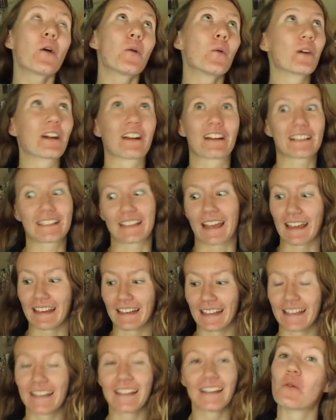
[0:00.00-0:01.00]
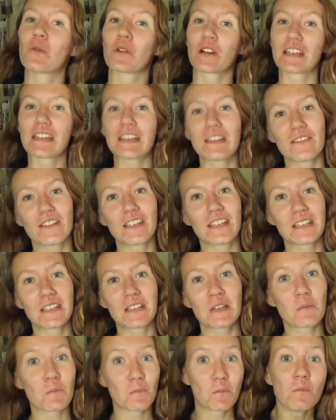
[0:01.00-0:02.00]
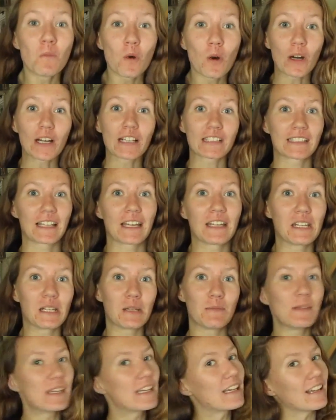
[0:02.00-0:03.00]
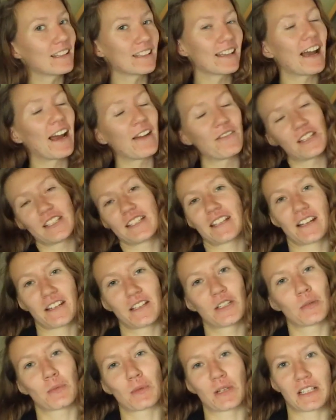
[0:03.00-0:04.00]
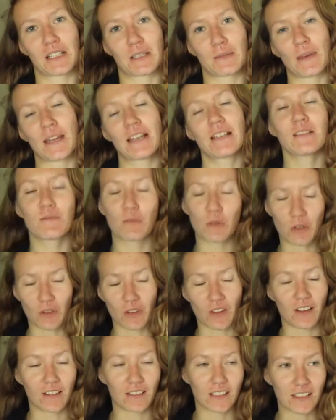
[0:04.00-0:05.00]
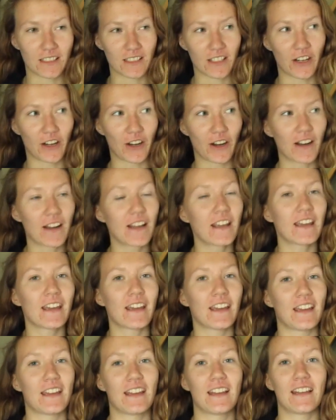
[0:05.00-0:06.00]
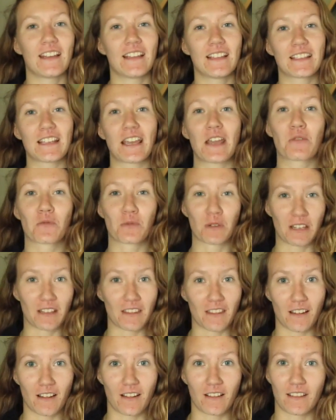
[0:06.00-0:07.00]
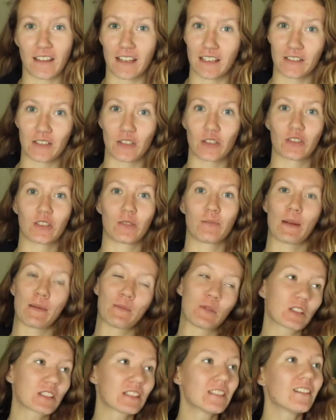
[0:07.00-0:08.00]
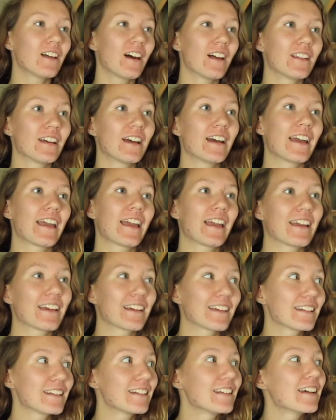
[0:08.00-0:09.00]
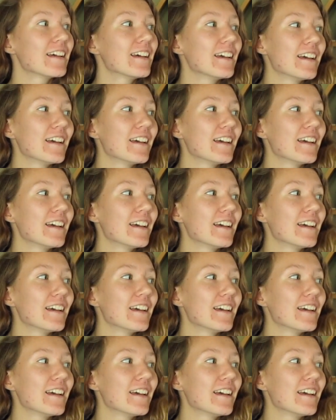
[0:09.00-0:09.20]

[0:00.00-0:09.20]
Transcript: we're excited. We're even more excited because I've decided to participate in Spook-a-thon this year. It is a readathon that is hosted by BooksAndLala, and